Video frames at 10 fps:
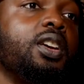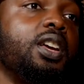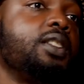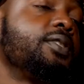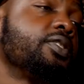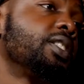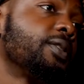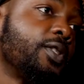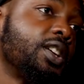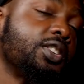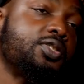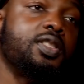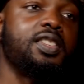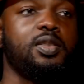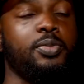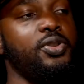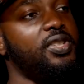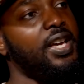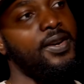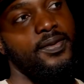And if you're in a free country that's supposed
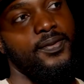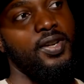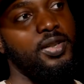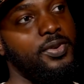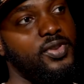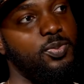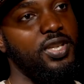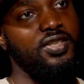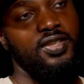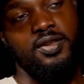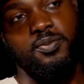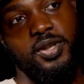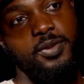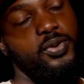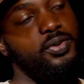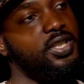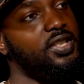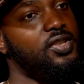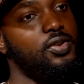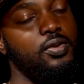to have freedom of speech, then people
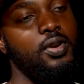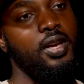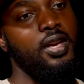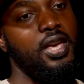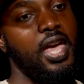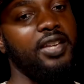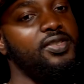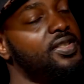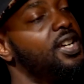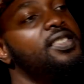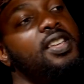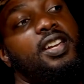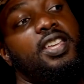need to exercise that.